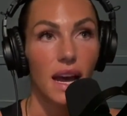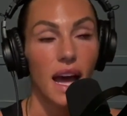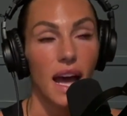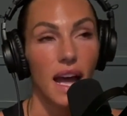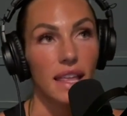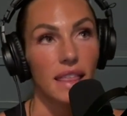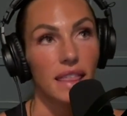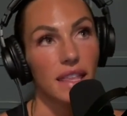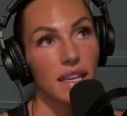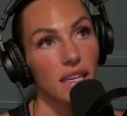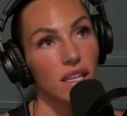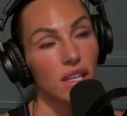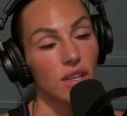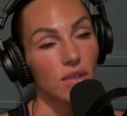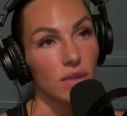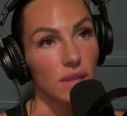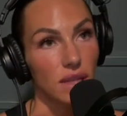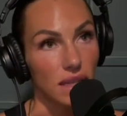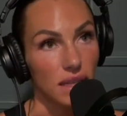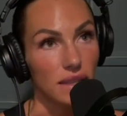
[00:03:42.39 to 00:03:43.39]
I think you
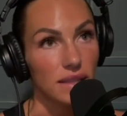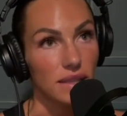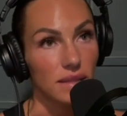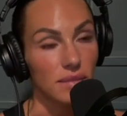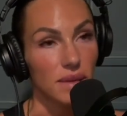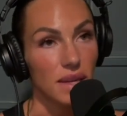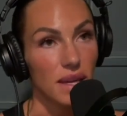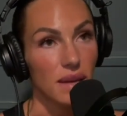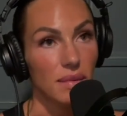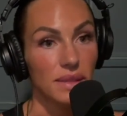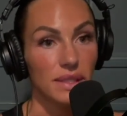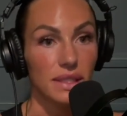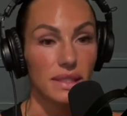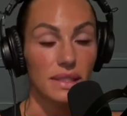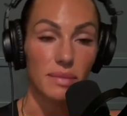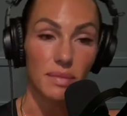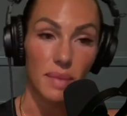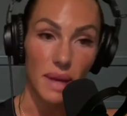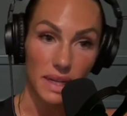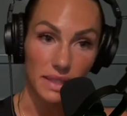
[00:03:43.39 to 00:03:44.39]
need to be able to
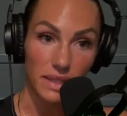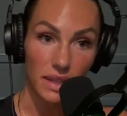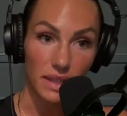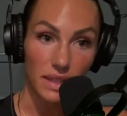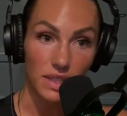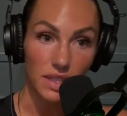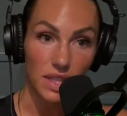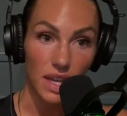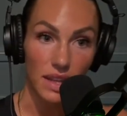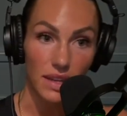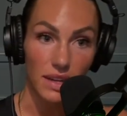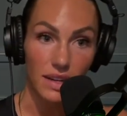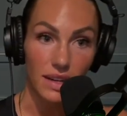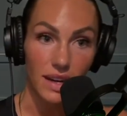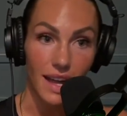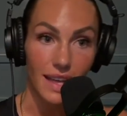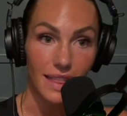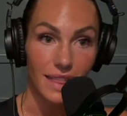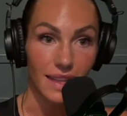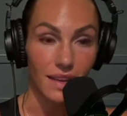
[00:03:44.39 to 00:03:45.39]
depend on each other.
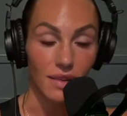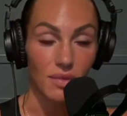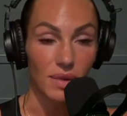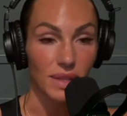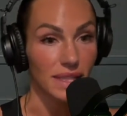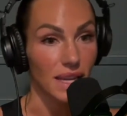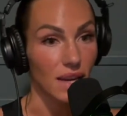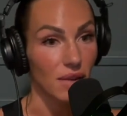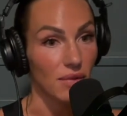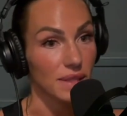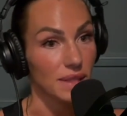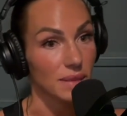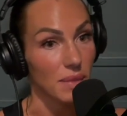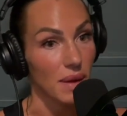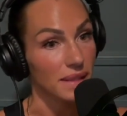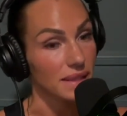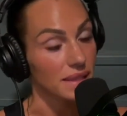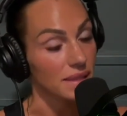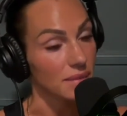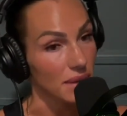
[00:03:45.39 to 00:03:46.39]
I think we take
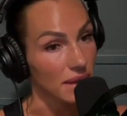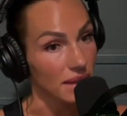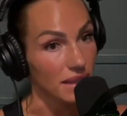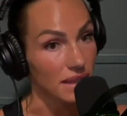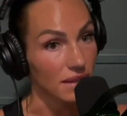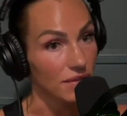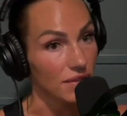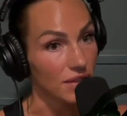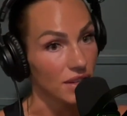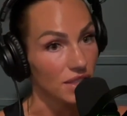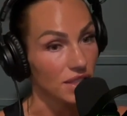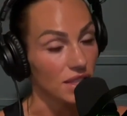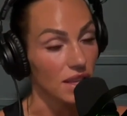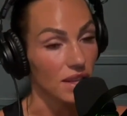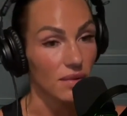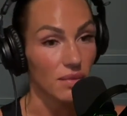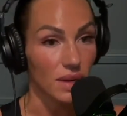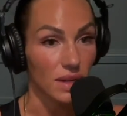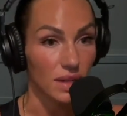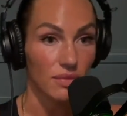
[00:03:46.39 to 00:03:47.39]
responsibility for each other
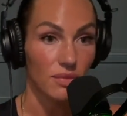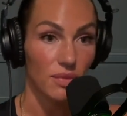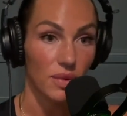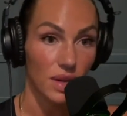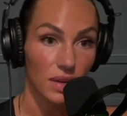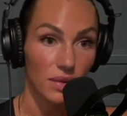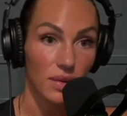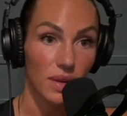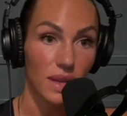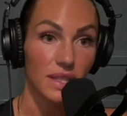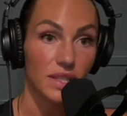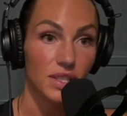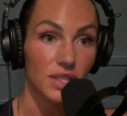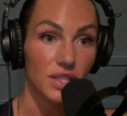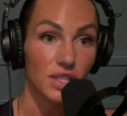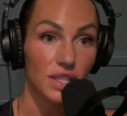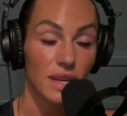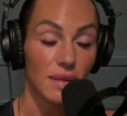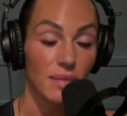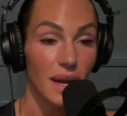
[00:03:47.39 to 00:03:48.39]
when we're in a
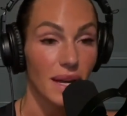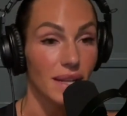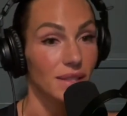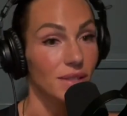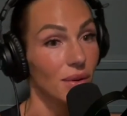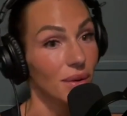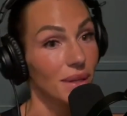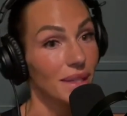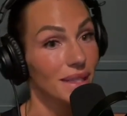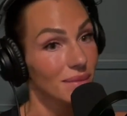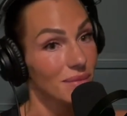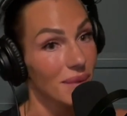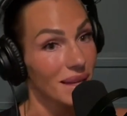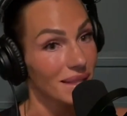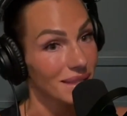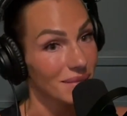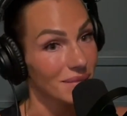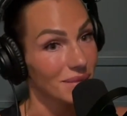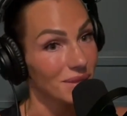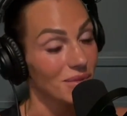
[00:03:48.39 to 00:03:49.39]
relationship. I don't expect
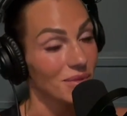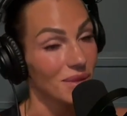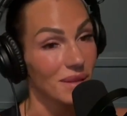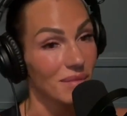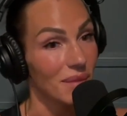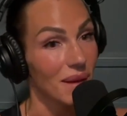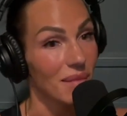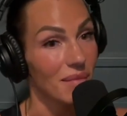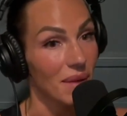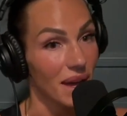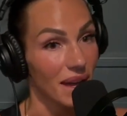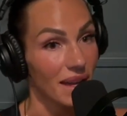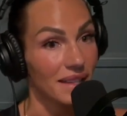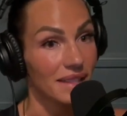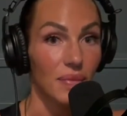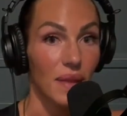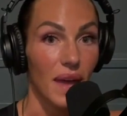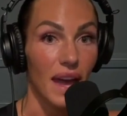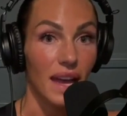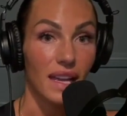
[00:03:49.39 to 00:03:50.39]
him to read my
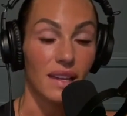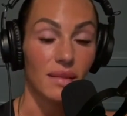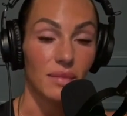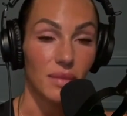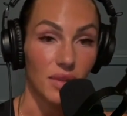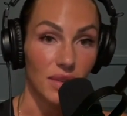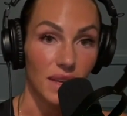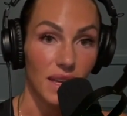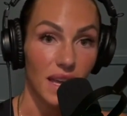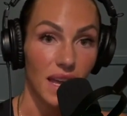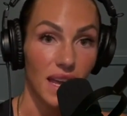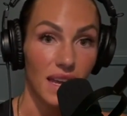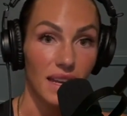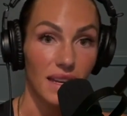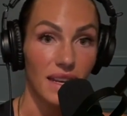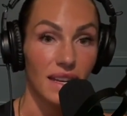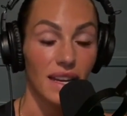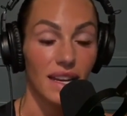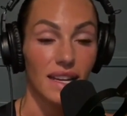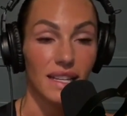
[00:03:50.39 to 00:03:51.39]
mind. I communicate
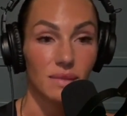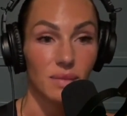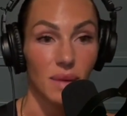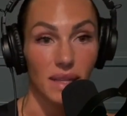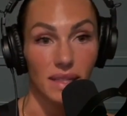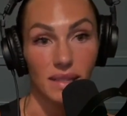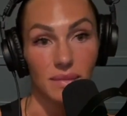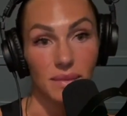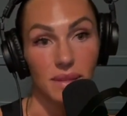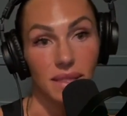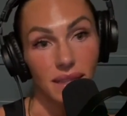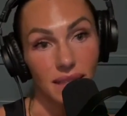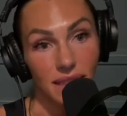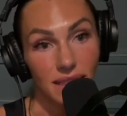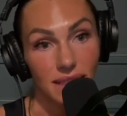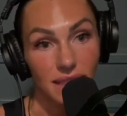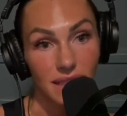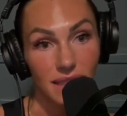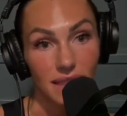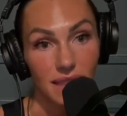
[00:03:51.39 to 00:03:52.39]
and I expect him to
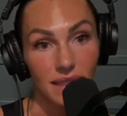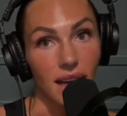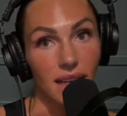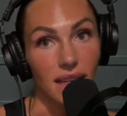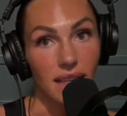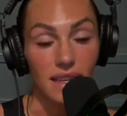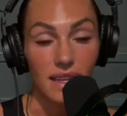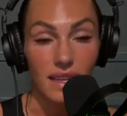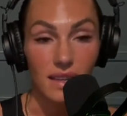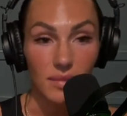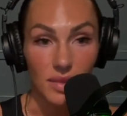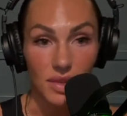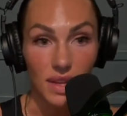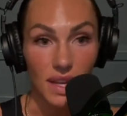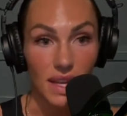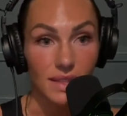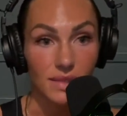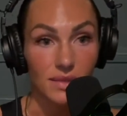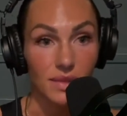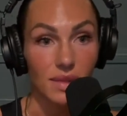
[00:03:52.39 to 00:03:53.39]
listen. He
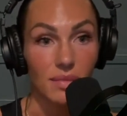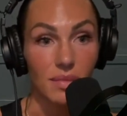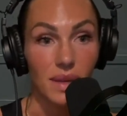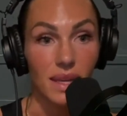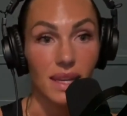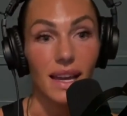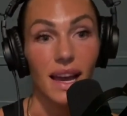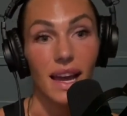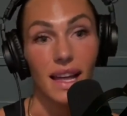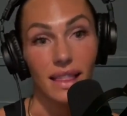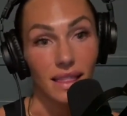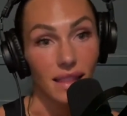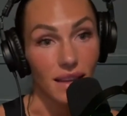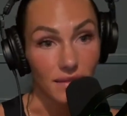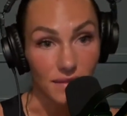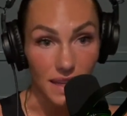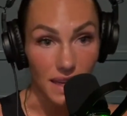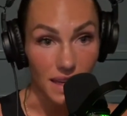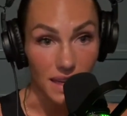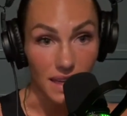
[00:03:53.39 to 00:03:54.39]
communicates with me. I love
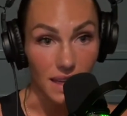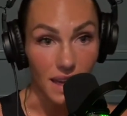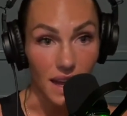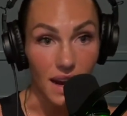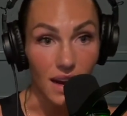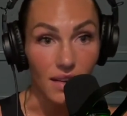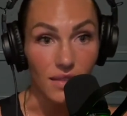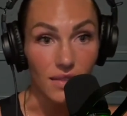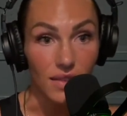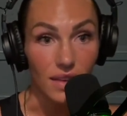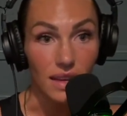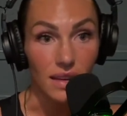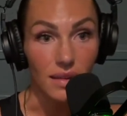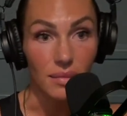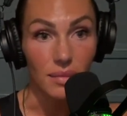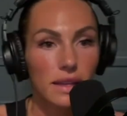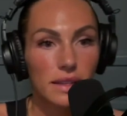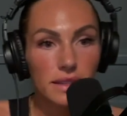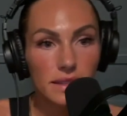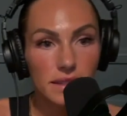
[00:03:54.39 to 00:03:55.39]
taking care of
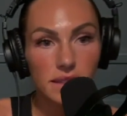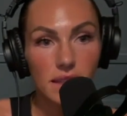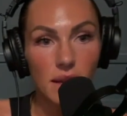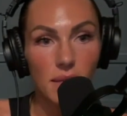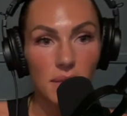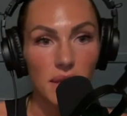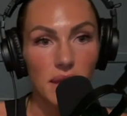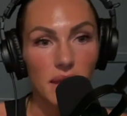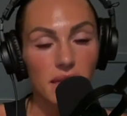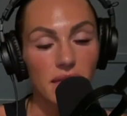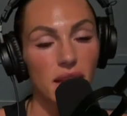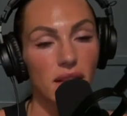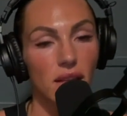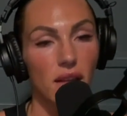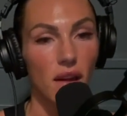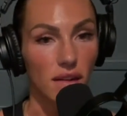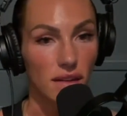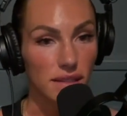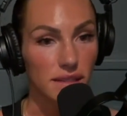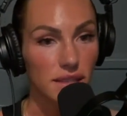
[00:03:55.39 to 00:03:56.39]
him. Something that
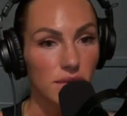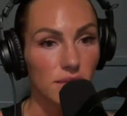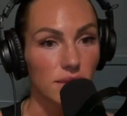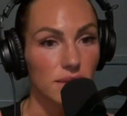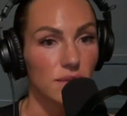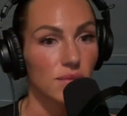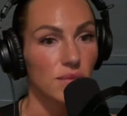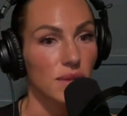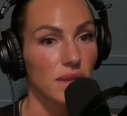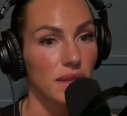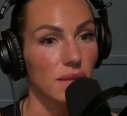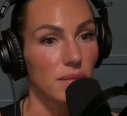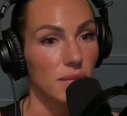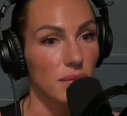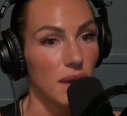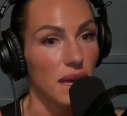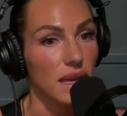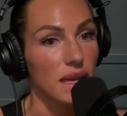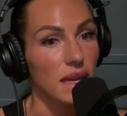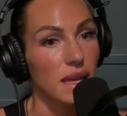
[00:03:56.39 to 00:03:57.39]
honestly was really
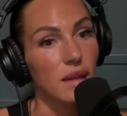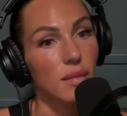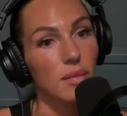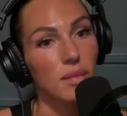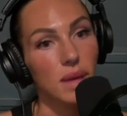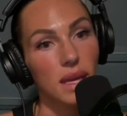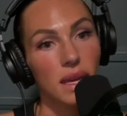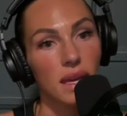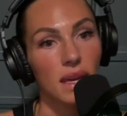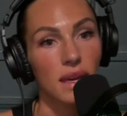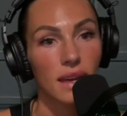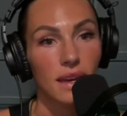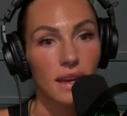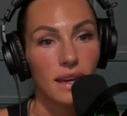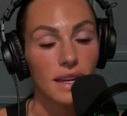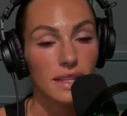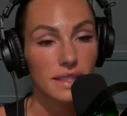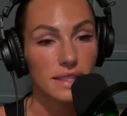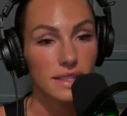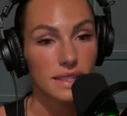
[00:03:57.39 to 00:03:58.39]
making me
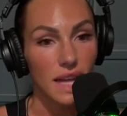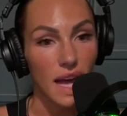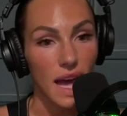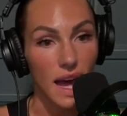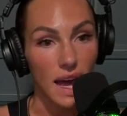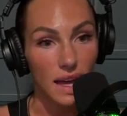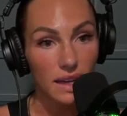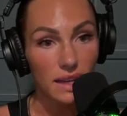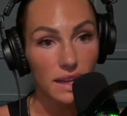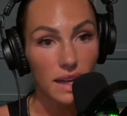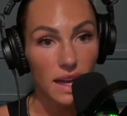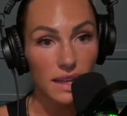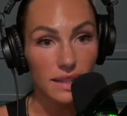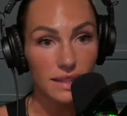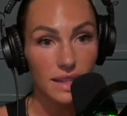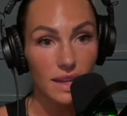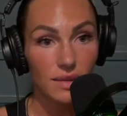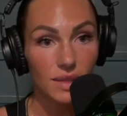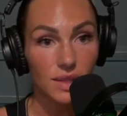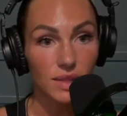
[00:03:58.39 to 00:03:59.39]
sad as
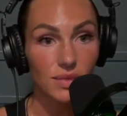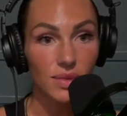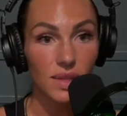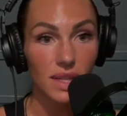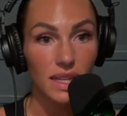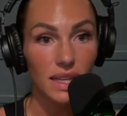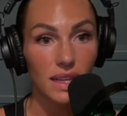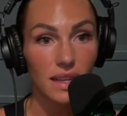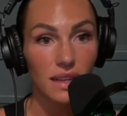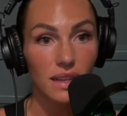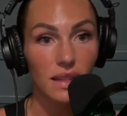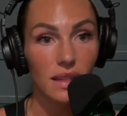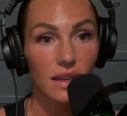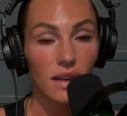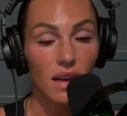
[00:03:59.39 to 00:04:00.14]
I was reading the